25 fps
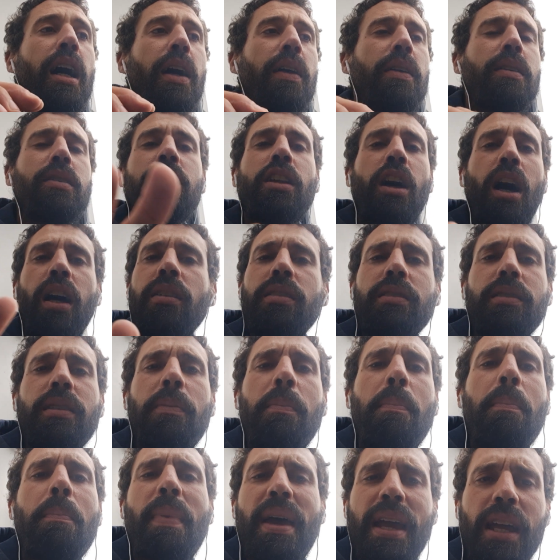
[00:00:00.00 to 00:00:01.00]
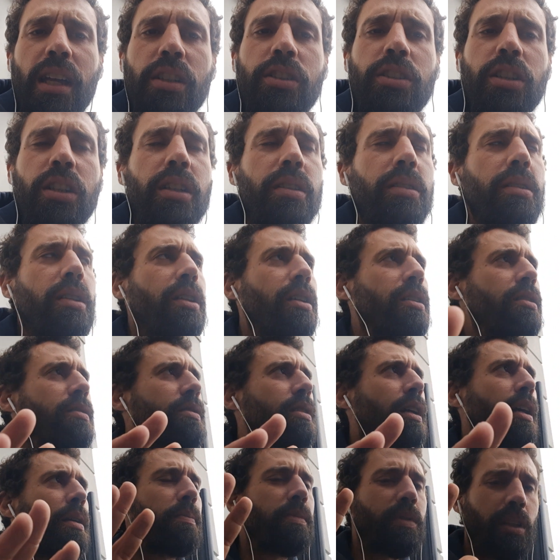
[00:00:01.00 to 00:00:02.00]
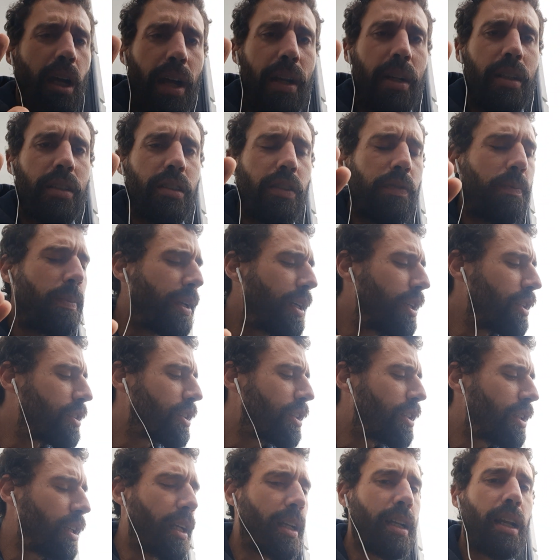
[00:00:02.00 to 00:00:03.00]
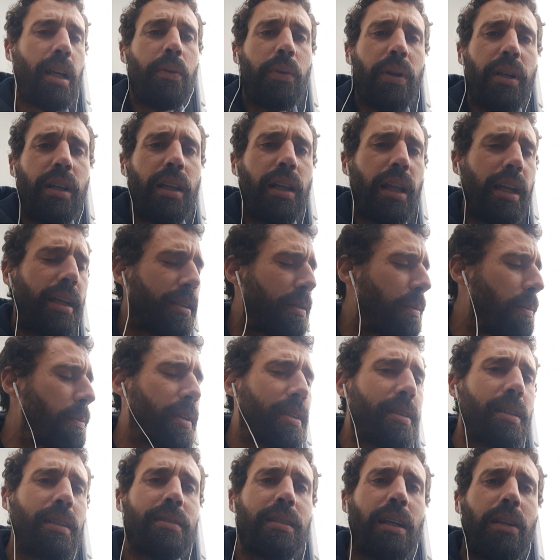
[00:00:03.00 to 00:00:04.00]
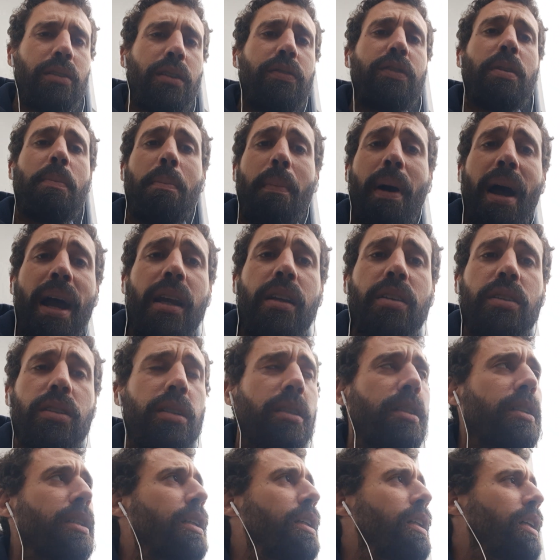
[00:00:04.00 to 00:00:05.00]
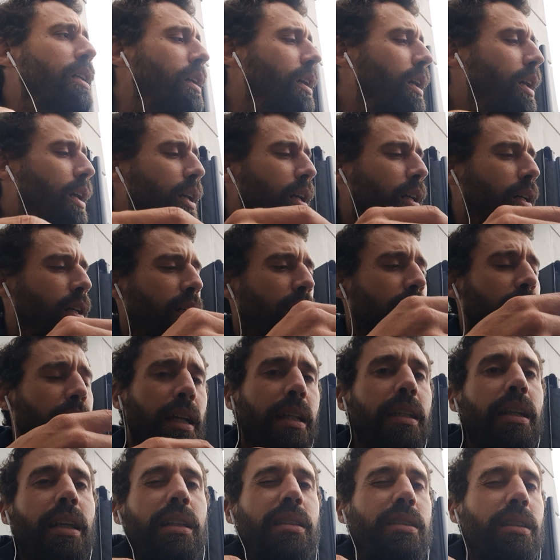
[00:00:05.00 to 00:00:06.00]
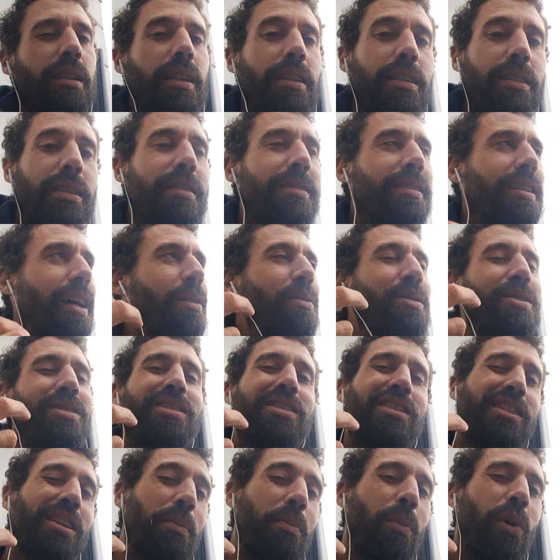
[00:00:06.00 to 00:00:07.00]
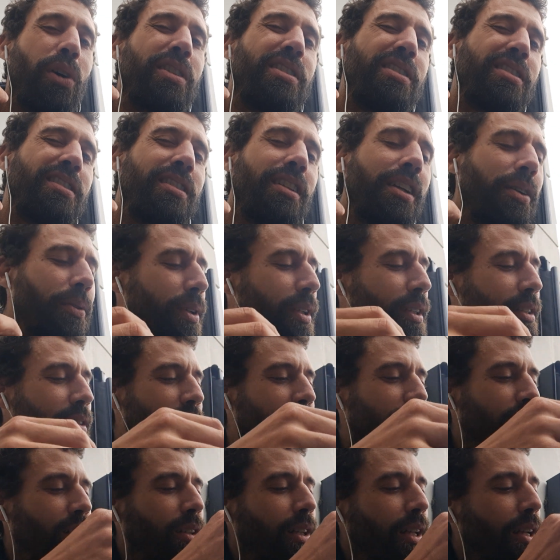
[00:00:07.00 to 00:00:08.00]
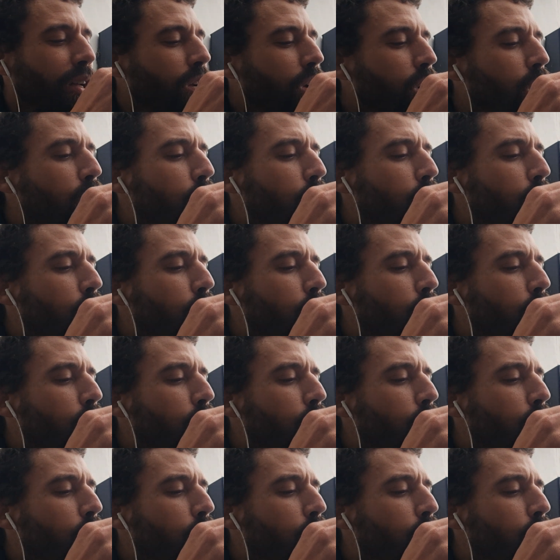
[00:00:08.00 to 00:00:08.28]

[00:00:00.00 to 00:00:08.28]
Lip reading: Not the major, because I'm tired of major, and I really like the sound of the minor. It sounds more serious, you know, like.